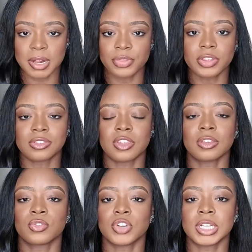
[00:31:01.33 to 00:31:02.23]
about these
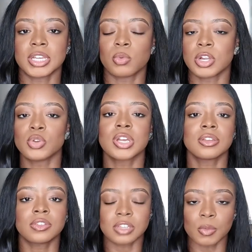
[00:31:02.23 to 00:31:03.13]
things freely, where you
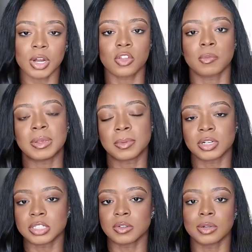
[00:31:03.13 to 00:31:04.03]
can see what other people
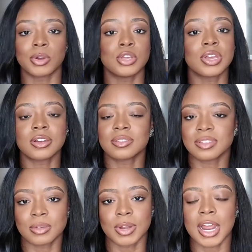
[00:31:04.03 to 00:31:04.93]
are doing, where you can
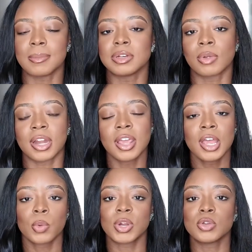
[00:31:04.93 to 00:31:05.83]
see what I'm doing,
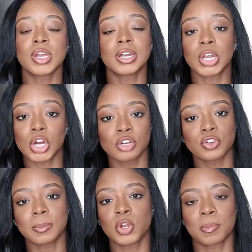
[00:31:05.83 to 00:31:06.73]
where you can learn
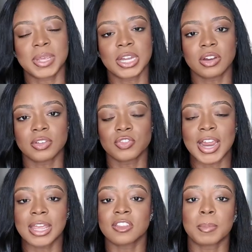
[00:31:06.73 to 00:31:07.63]
from your peers,
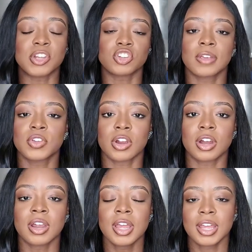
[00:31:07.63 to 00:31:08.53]
right? Especially if
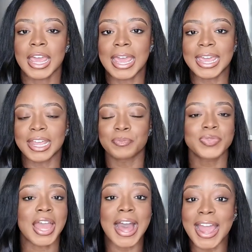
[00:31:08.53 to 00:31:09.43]
you're a
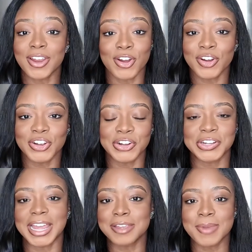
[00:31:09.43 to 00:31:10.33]
high
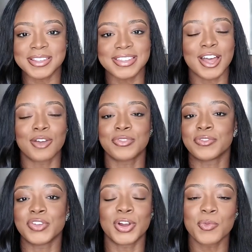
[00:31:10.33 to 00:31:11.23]
earner like myself,
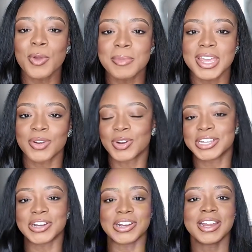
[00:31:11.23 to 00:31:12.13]
if you're a woman or
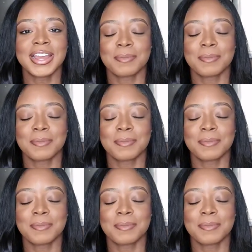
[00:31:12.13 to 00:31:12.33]
you're